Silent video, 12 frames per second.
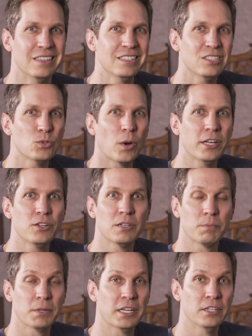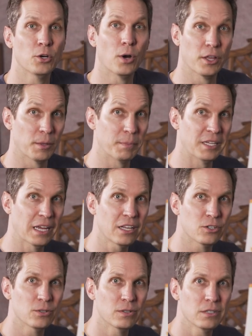This is why you can play a note on the
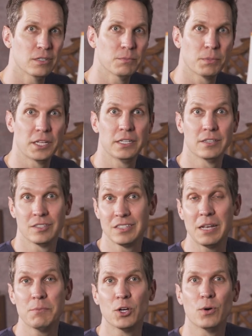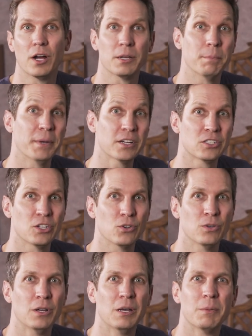piano and play the same note on a
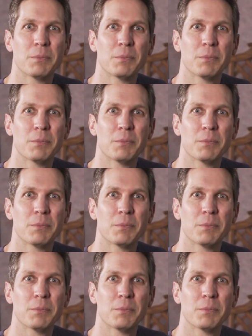baritone